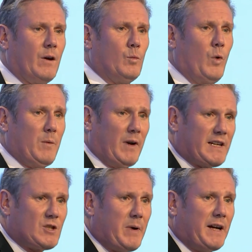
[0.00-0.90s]
We will
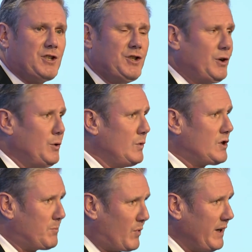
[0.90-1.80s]
expect you to
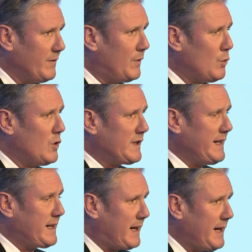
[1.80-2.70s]
bring forward a
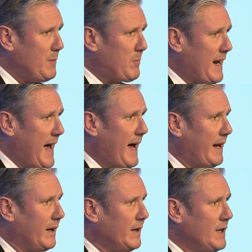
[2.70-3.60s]
clear
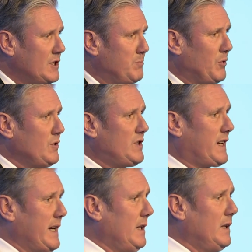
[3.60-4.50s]
plan to boost
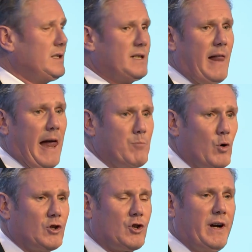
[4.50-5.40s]
skills and more
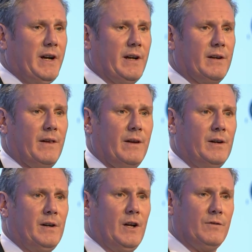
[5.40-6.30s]
training,
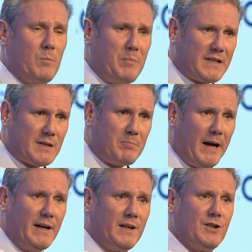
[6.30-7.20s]
for better
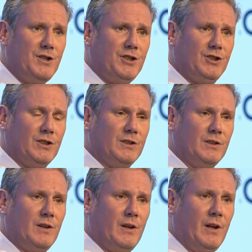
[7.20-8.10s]
pay and condition,
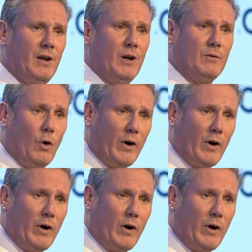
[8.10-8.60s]
for